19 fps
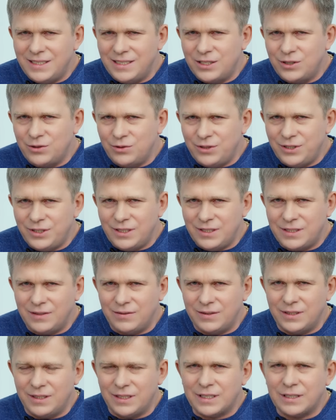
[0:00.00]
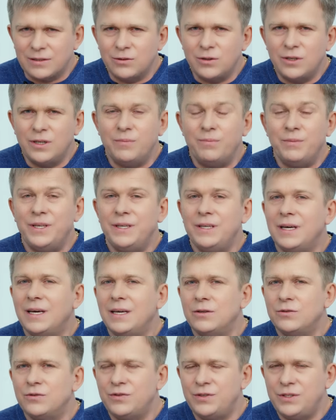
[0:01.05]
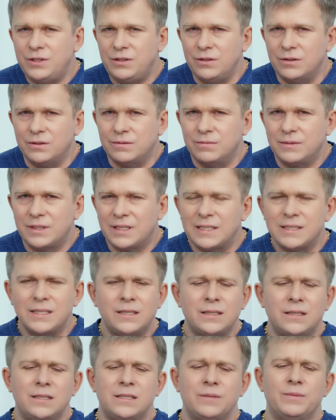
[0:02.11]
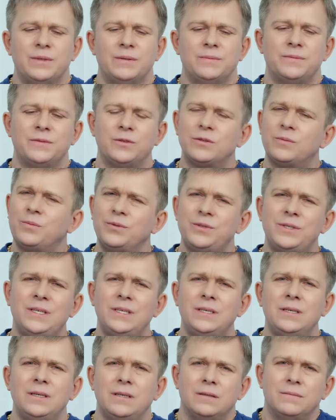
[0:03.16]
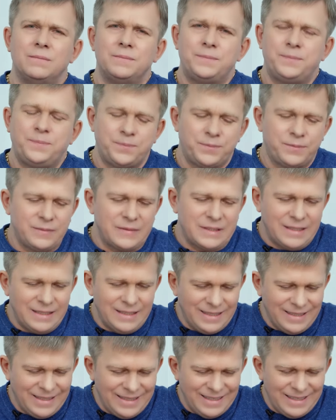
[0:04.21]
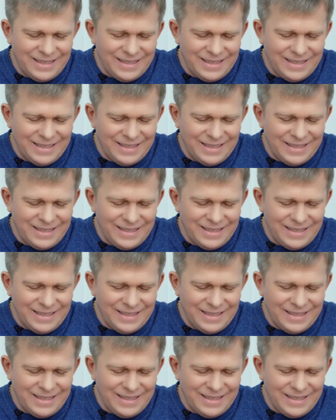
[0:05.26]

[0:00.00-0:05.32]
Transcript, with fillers: Yes. So the distortions here are substantial, which change everything. It seems to be a trifle.